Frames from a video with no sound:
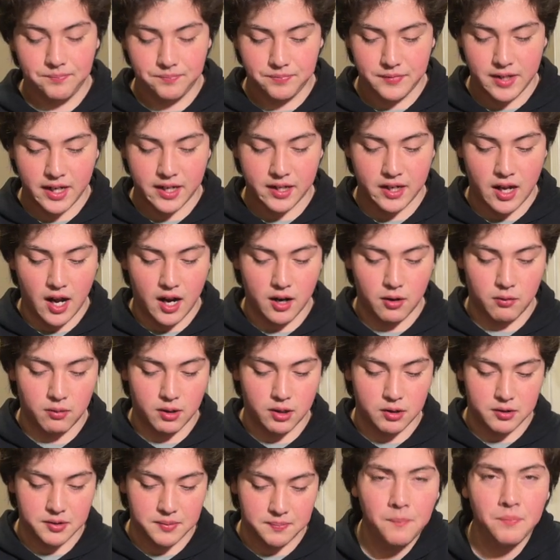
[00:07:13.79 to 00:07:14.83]
like not
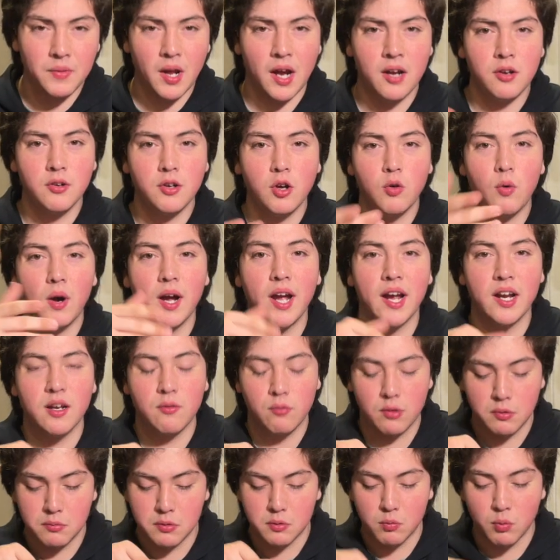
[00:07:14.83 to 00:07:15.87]
grilled. I don't know why
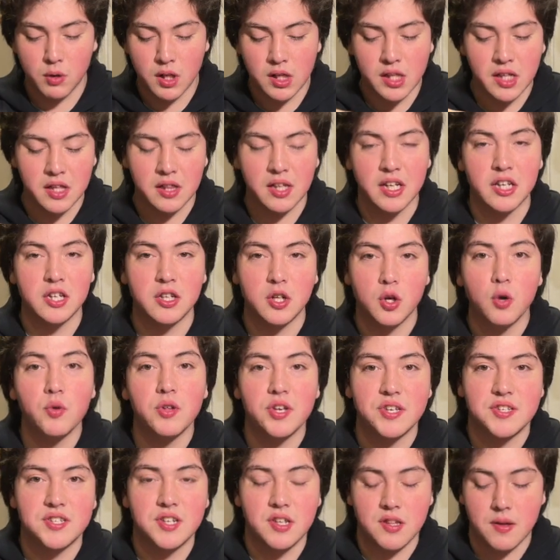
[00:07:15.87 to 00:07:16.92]
anyone would willingly do
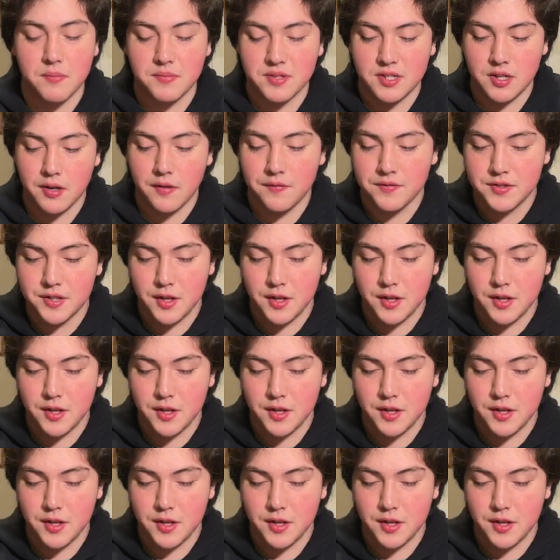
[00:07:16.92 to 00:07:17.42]
this to themselves